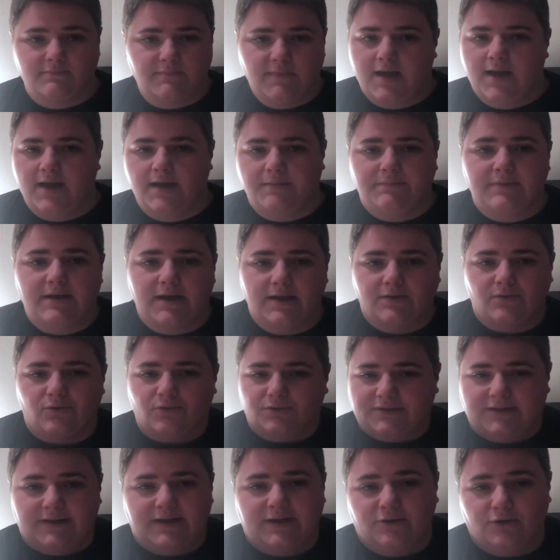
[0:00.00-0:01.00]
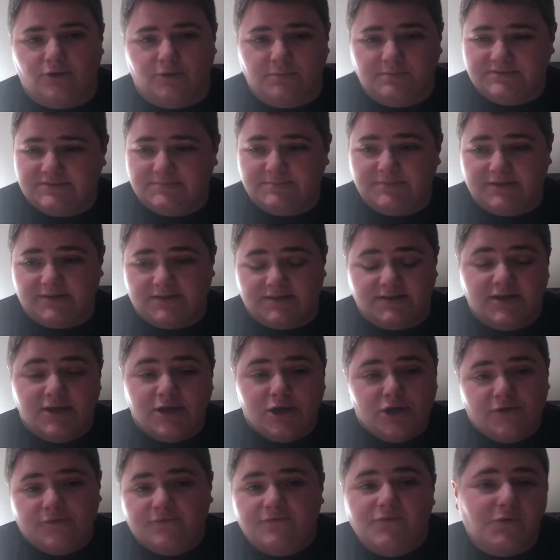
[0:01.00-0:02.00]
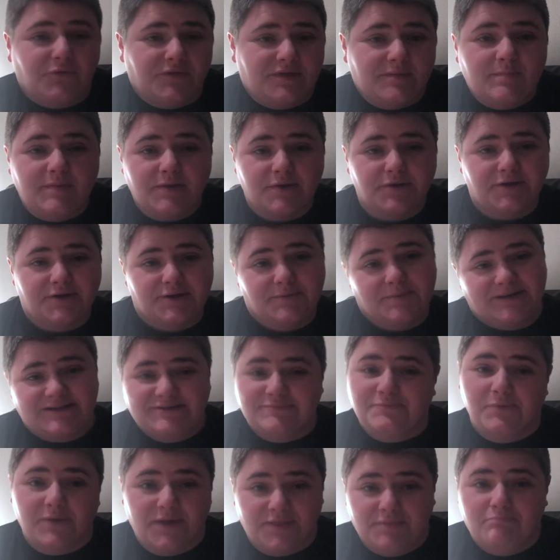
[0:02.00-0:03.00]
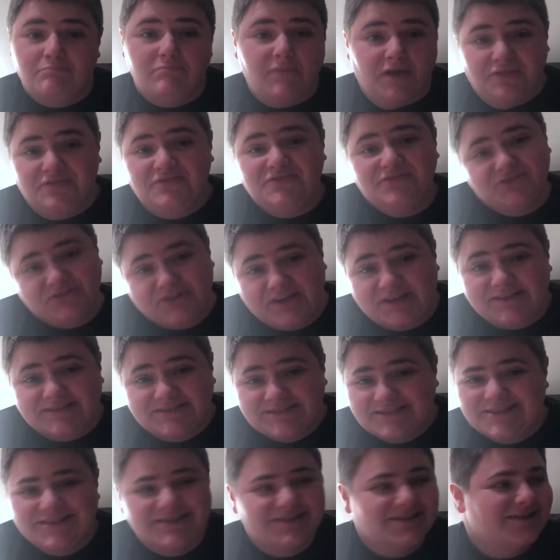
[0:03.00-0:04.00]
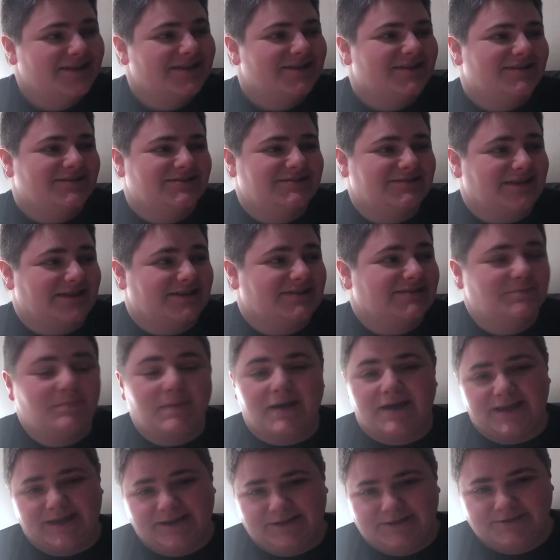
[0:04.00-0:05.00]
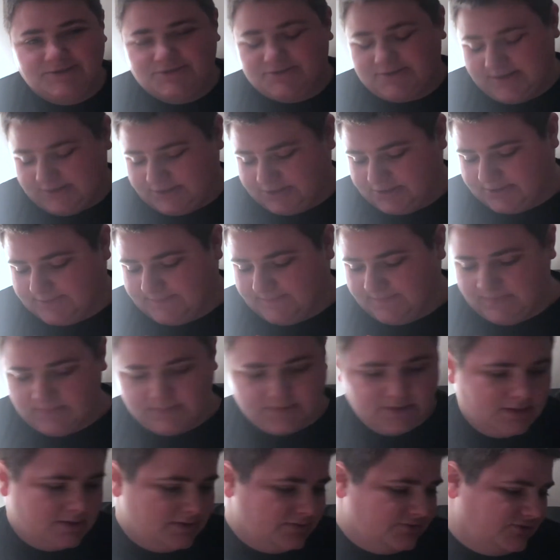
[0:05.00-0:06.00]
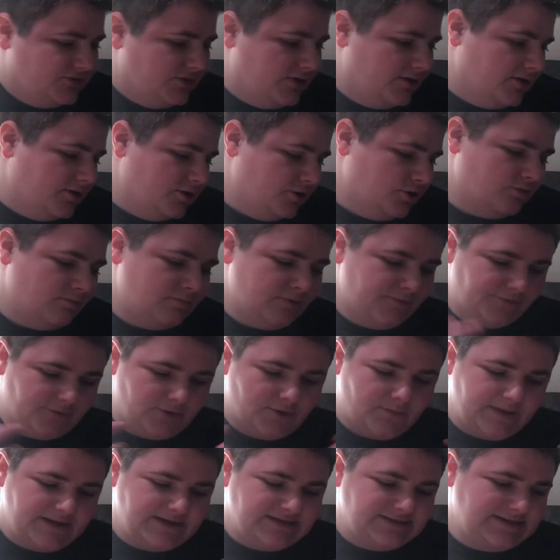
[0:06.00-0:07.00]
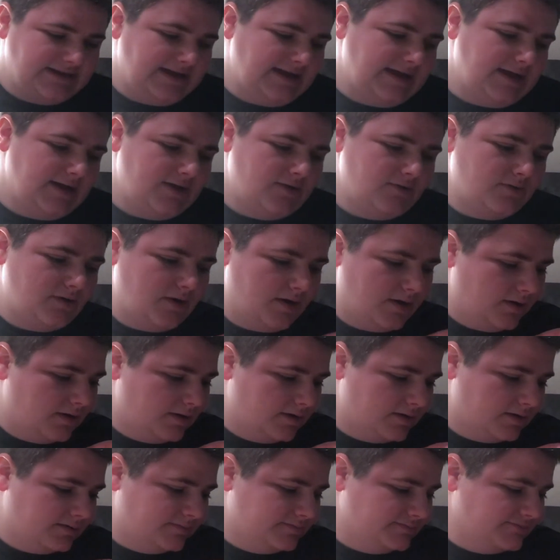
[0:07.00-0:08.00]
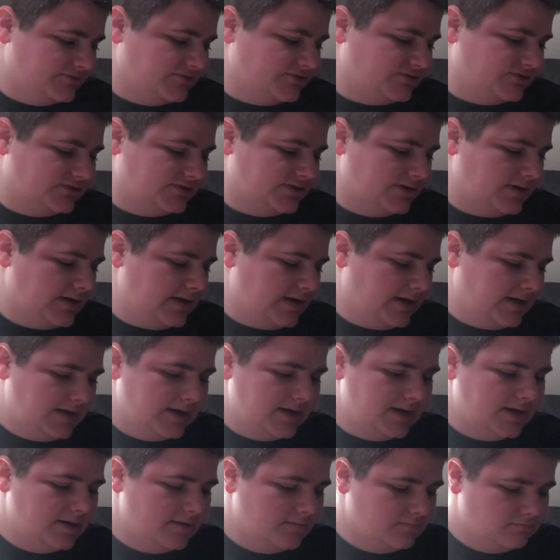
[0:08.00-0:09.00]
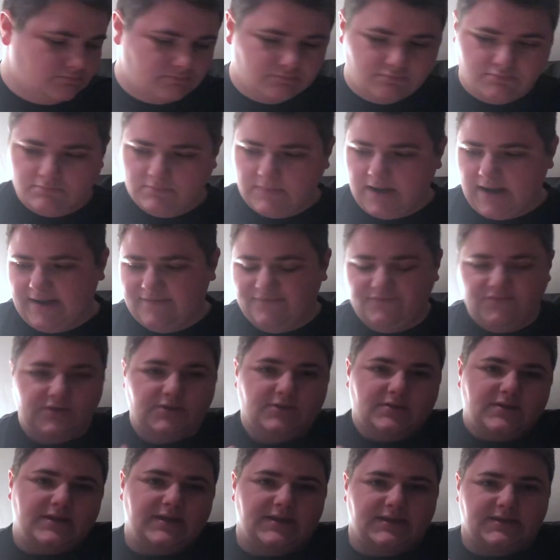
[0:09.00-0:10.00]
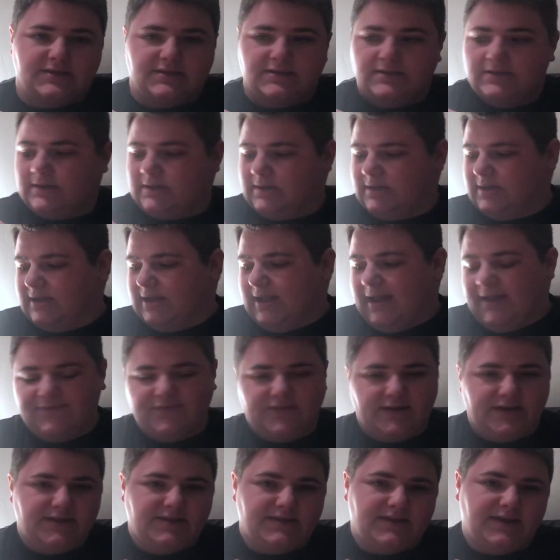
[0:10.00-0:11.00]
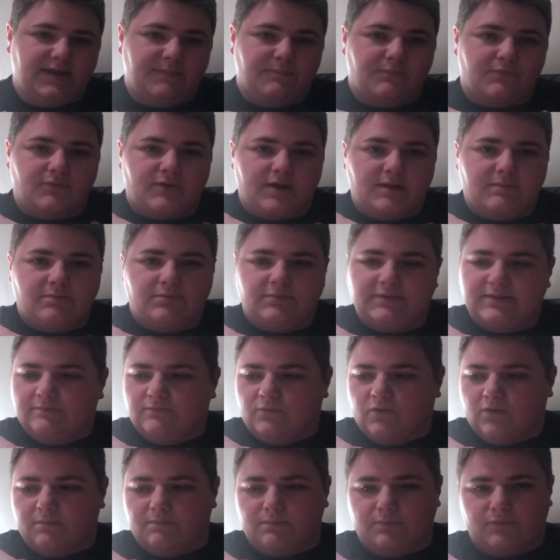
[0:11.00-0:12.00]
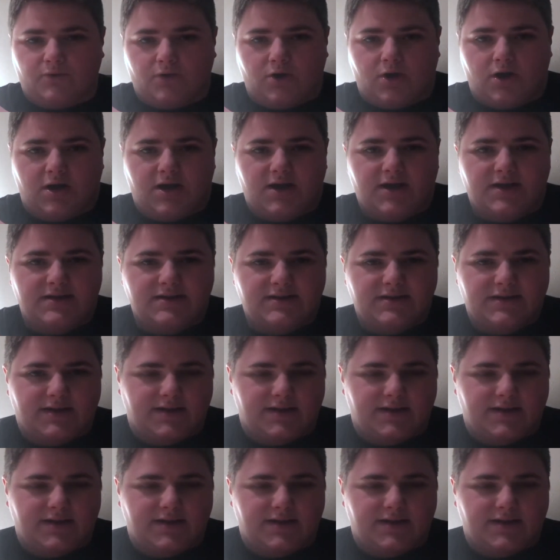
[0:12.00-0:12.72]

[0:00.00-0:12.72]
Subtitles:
I'm not holding out hope to be fully bearded by month six by any stretch. So moving our way down, arms. I feel if anything, I'm probably more broad.